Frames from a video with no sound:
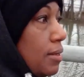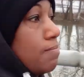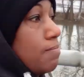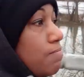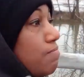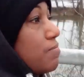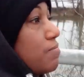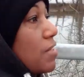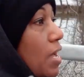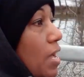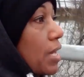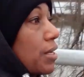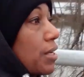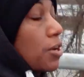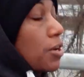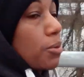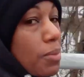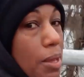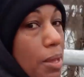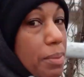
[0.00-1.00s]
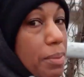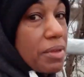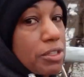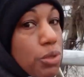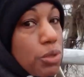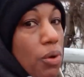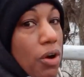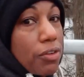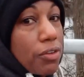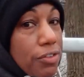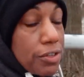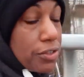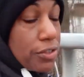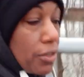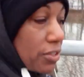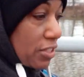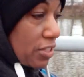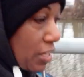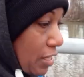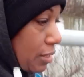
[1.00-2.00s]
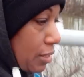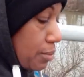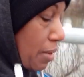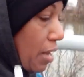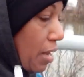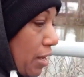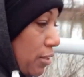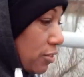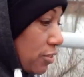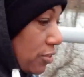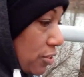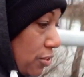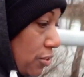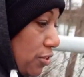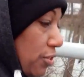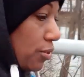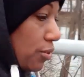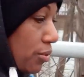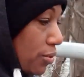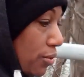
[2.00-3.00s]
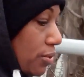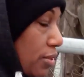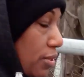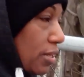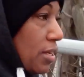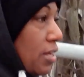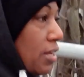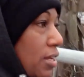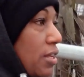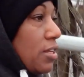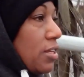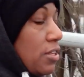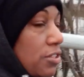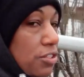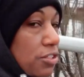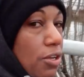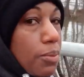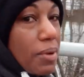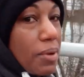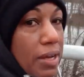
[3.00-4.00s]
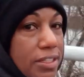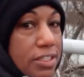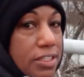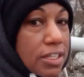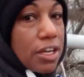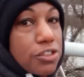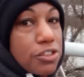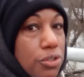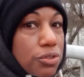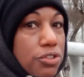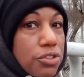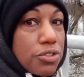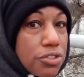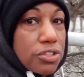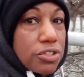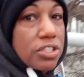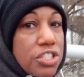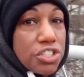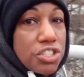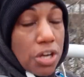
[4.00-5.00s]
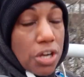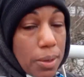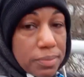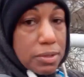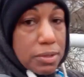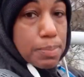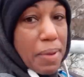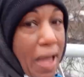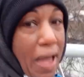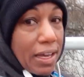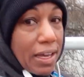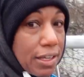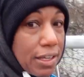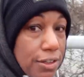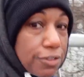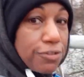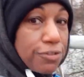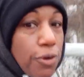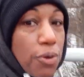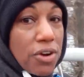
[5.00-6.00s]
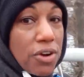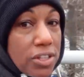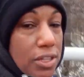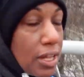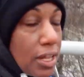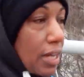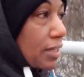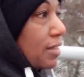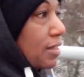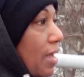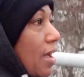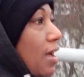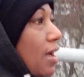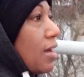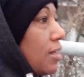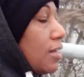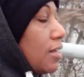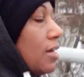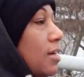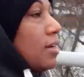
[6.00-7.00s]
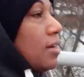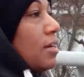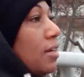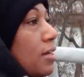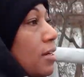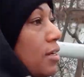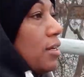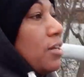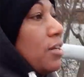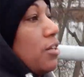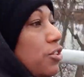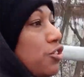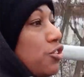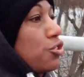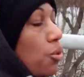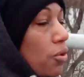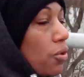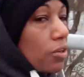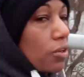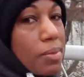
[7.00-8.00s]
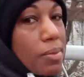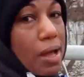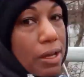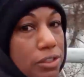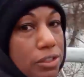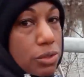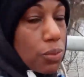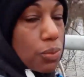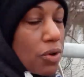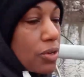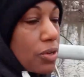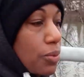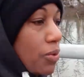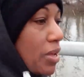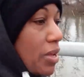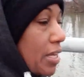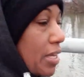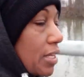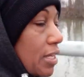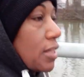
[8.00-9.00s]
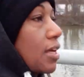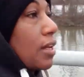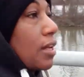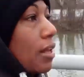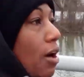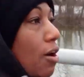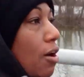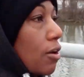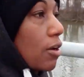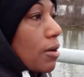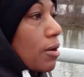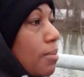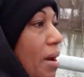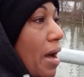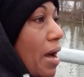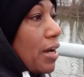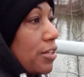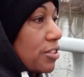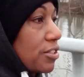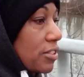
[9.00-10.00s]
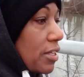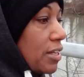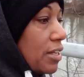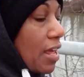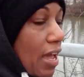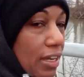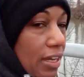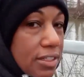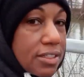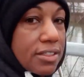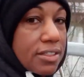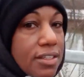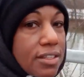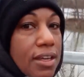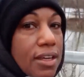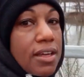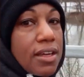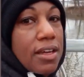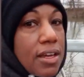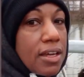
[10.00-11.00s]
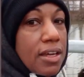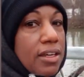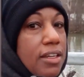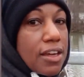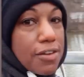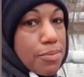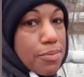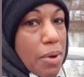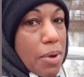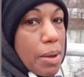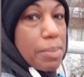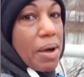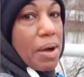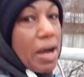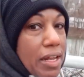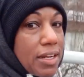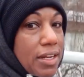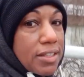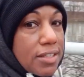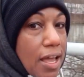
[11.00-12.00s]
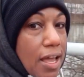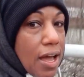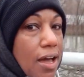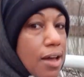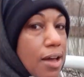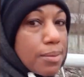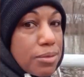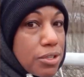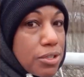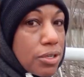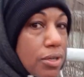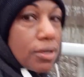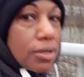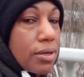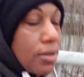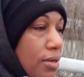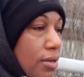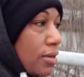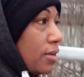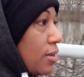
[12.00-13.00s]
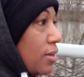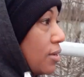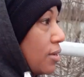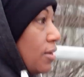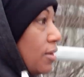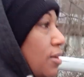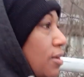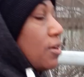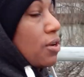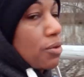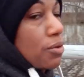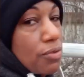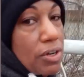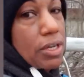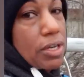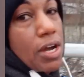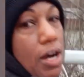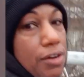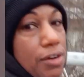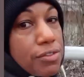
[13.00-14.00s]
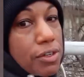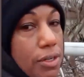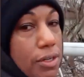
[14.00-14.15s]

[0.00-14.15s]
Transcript: I don't know, maybe 12 or 13 miles to do. So my schedule usually jumps back and forth like that. Shorter miles one week and then longer miles the next. Give my body time to recover.